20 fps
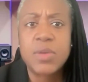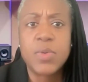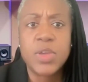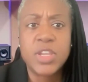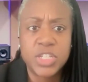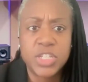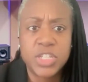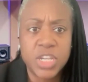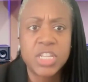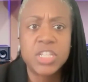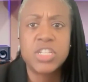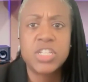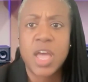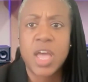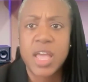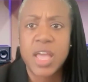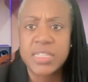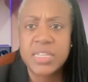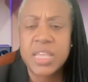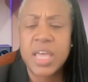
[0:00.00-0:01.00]
I think we should,
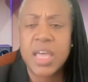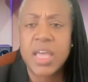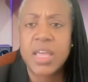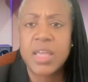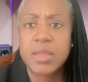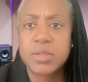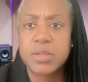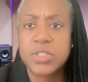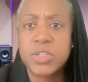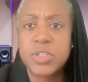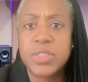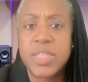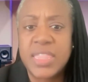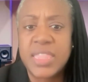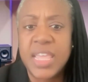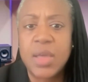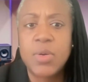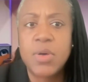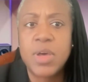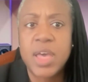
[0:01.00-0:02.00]
so
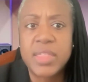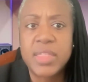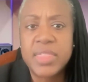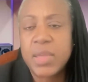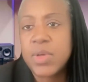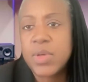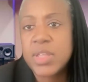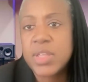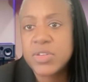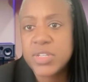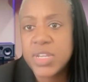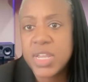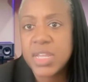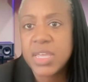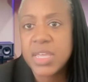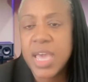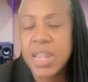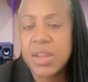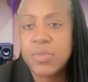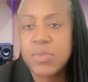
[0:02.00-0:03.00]
that they will
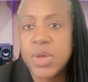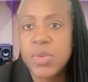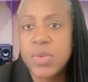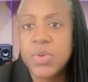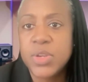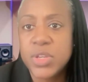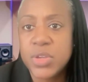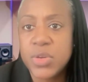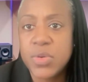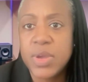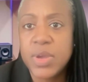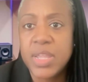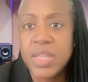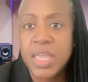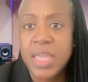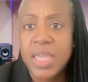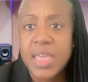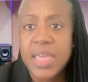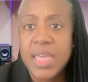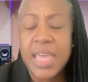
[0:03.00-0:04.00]
understand kind of what we're
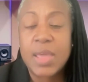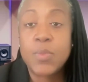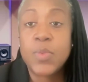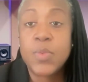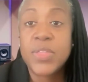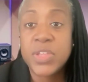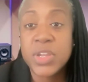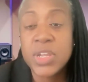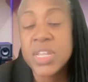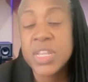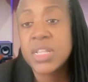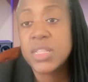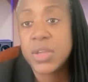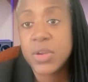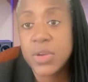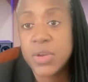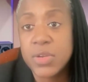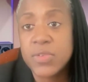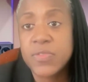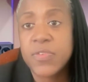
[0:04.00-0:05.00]
doing and what they're going to
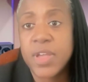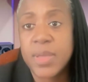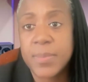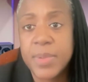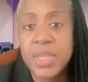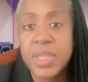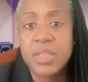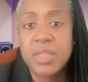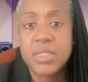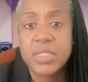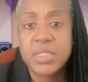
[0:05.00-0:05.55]
learn from it,